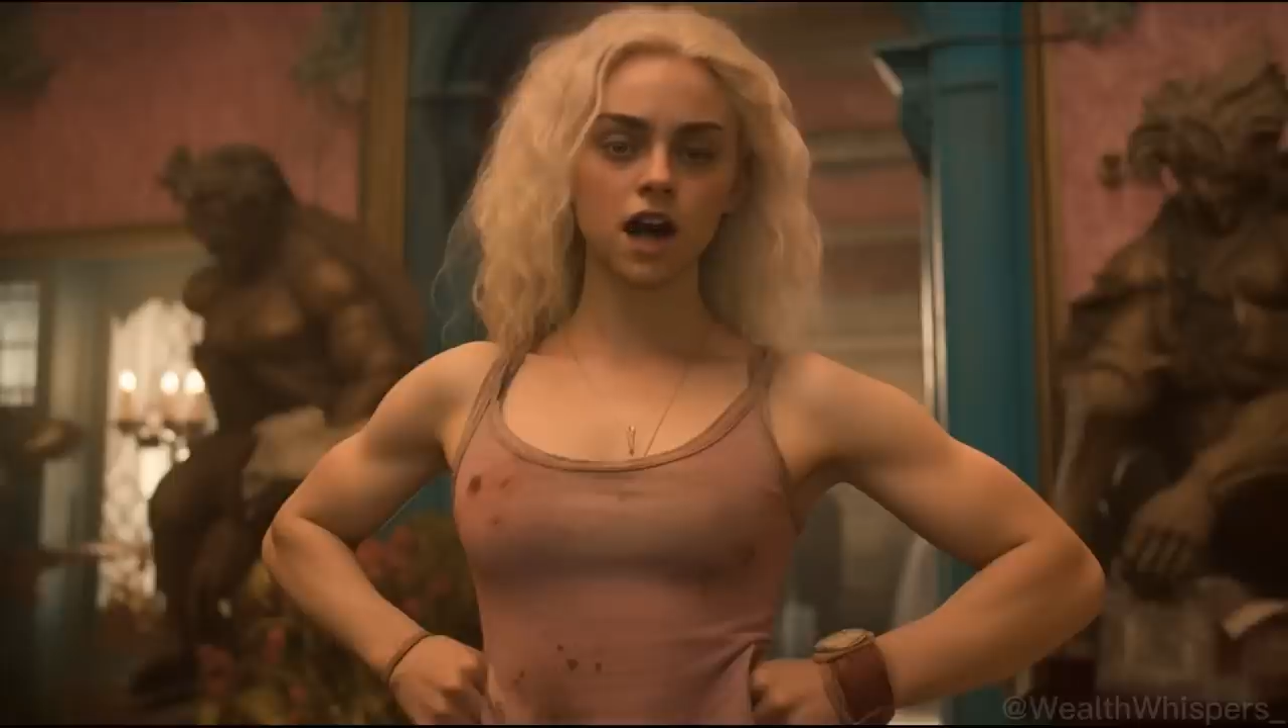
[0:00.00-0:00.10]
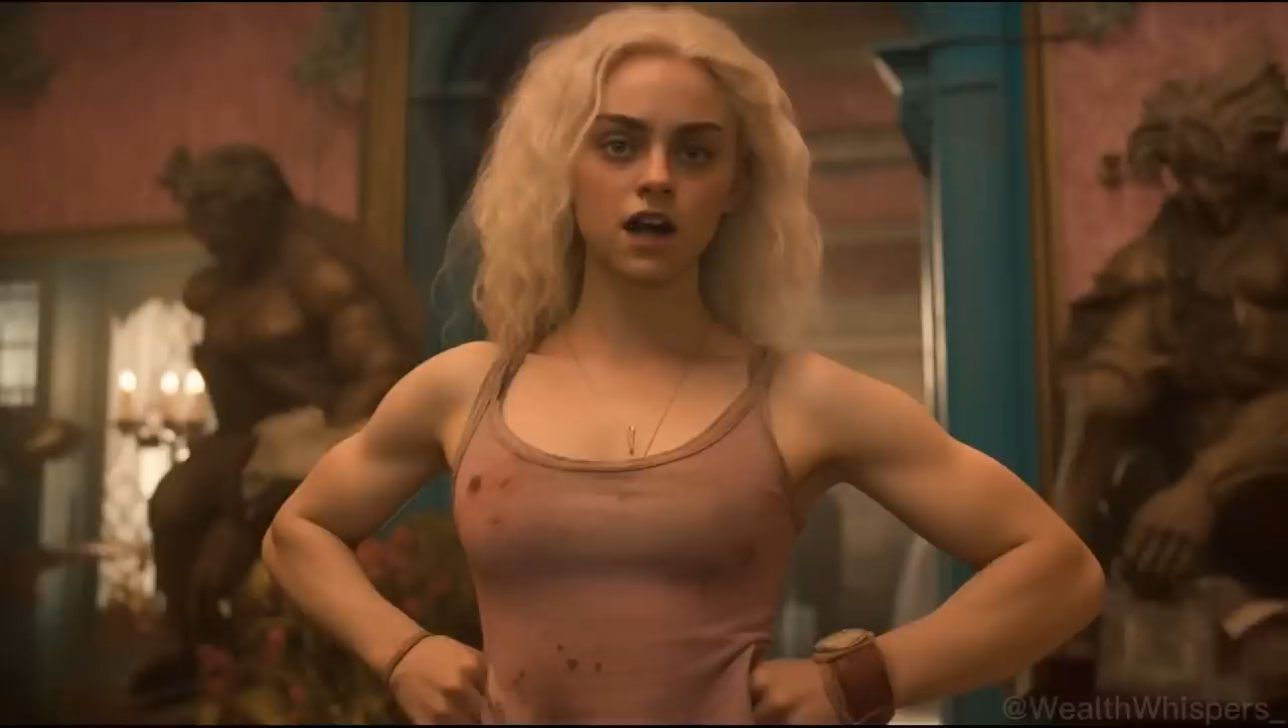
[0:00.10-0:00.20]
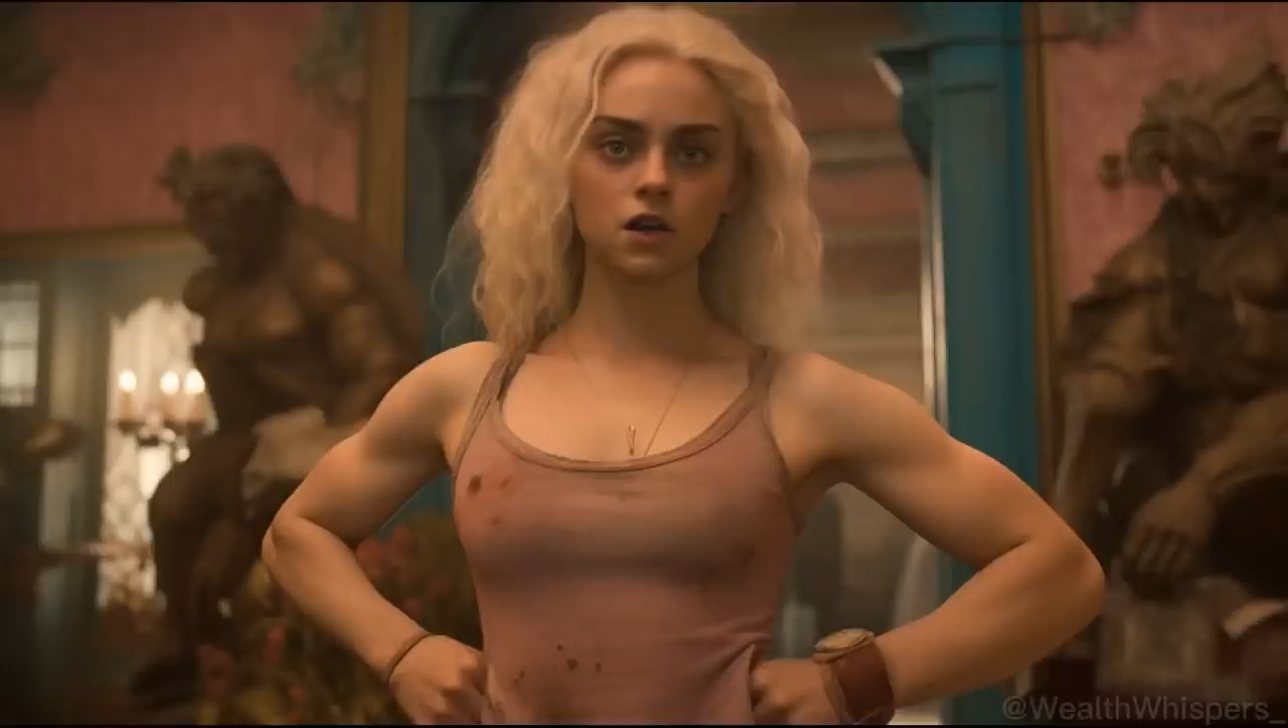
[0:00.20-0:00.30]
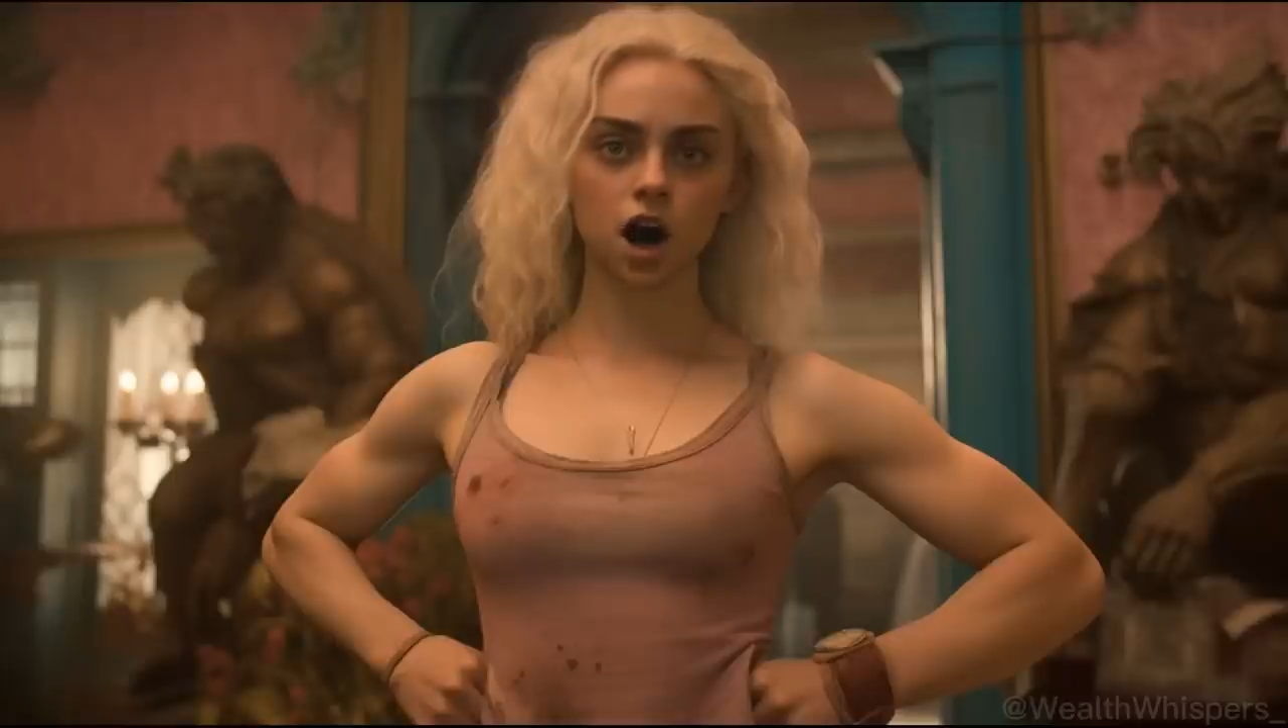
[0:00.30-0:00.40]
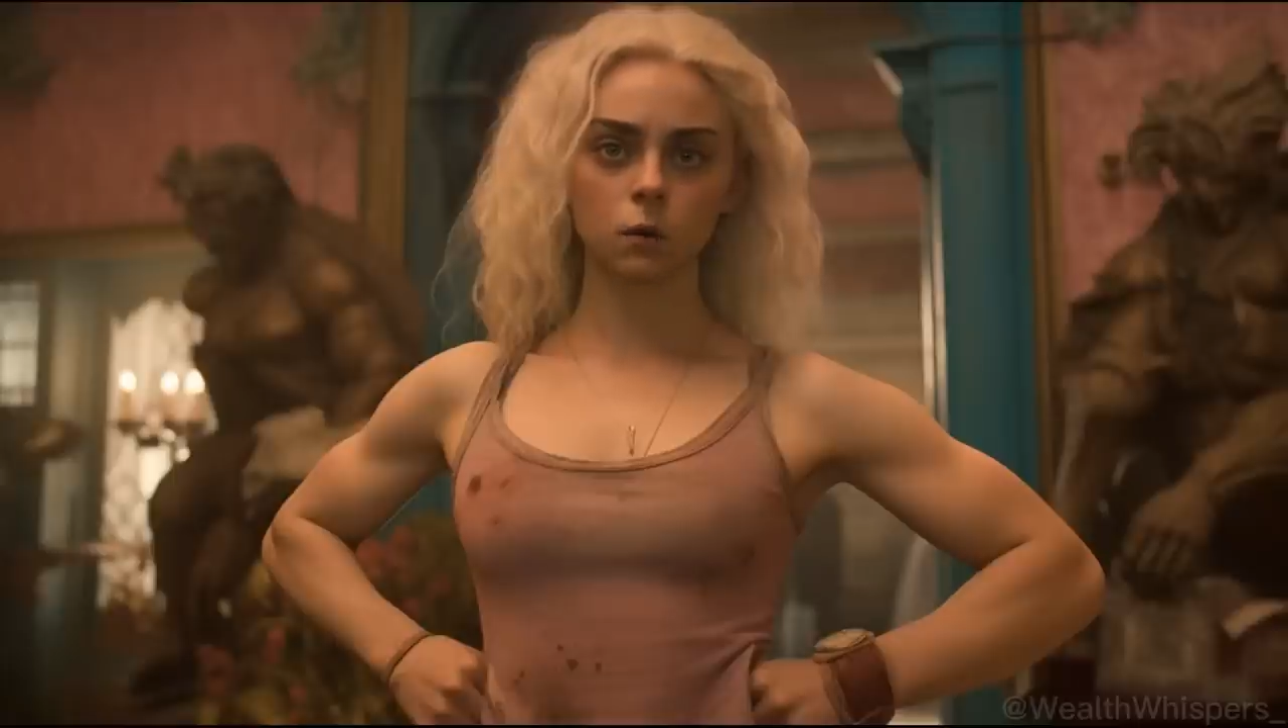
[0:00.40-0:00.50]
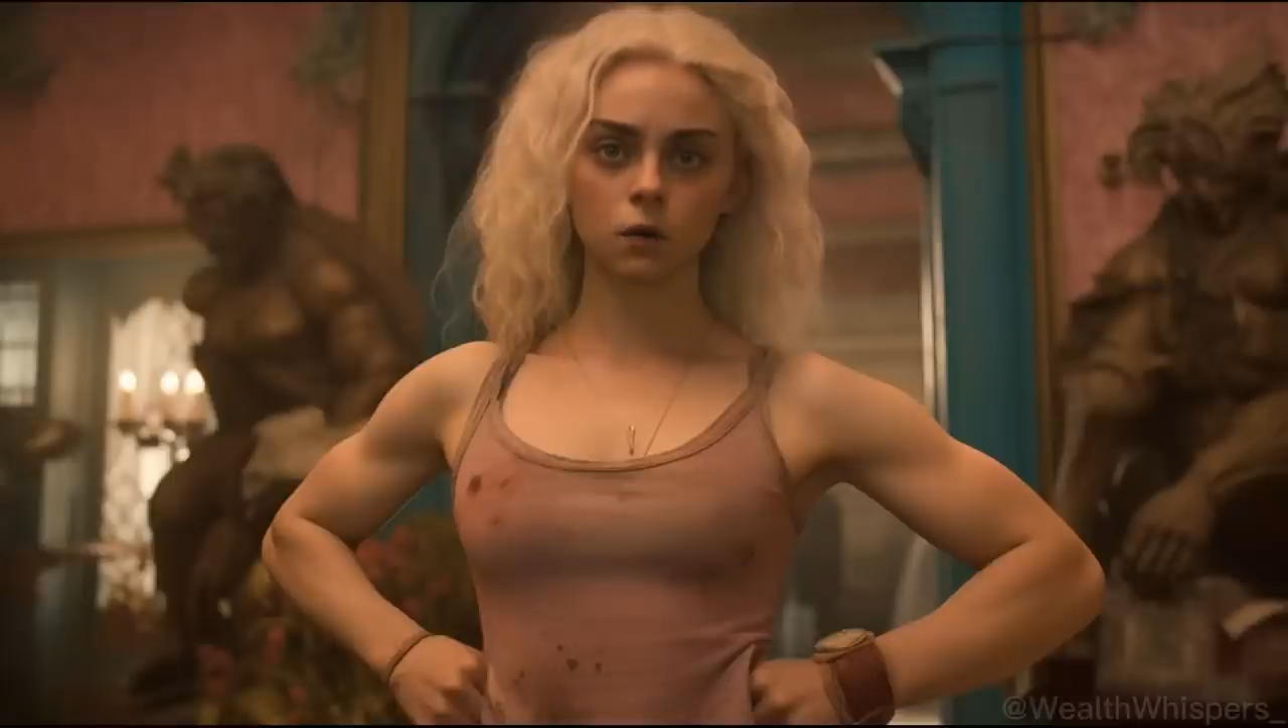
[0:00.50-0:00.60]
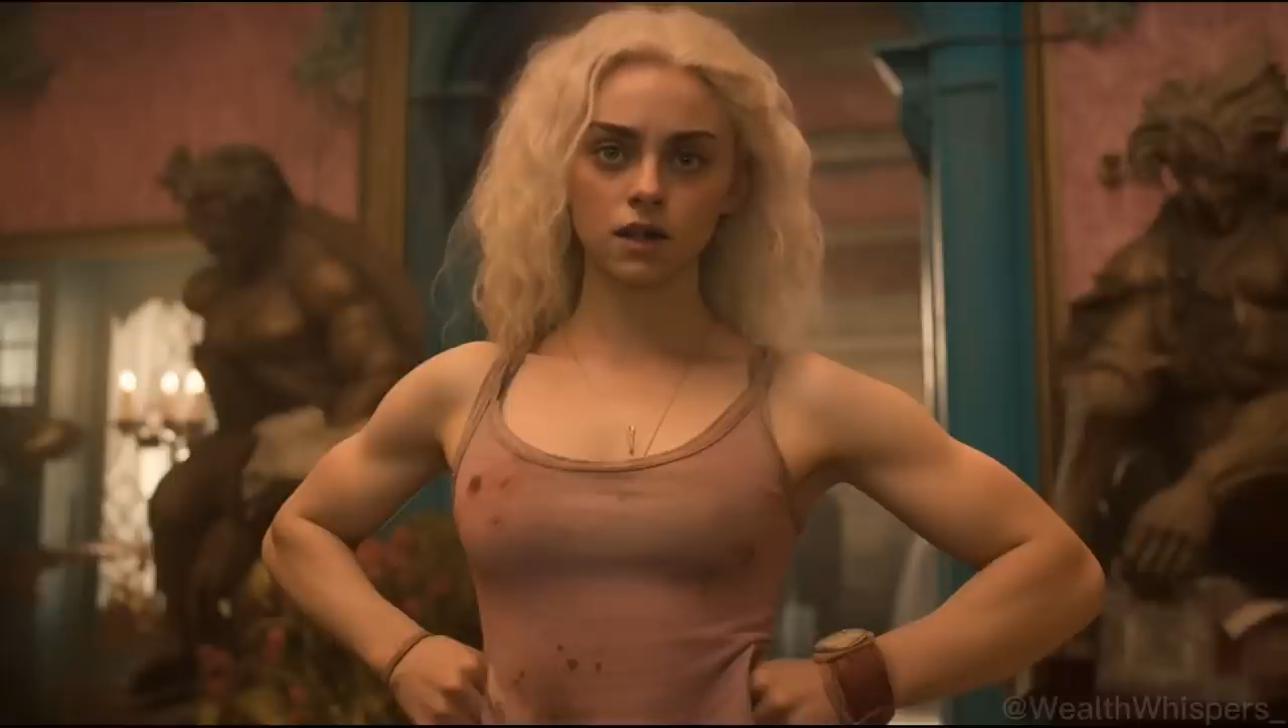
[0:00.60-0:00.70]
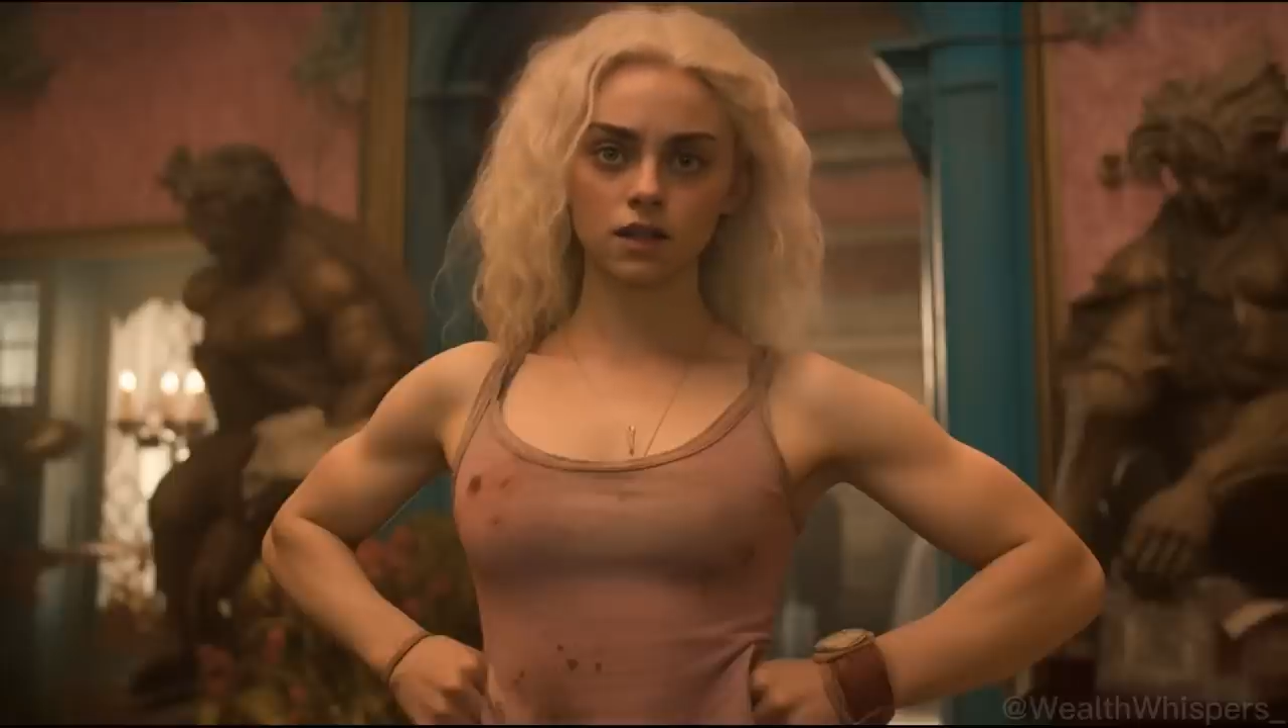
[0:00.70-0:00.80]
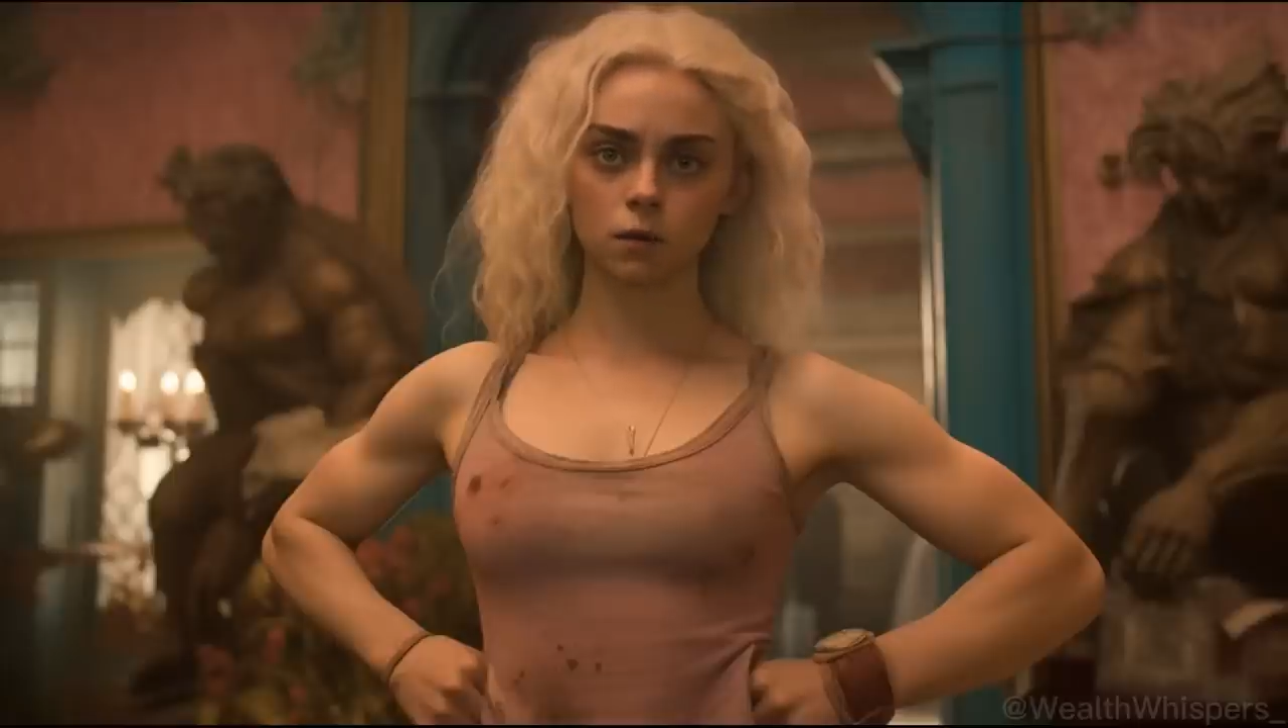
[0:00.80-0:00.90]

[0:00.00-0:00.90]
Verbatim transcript: have hope because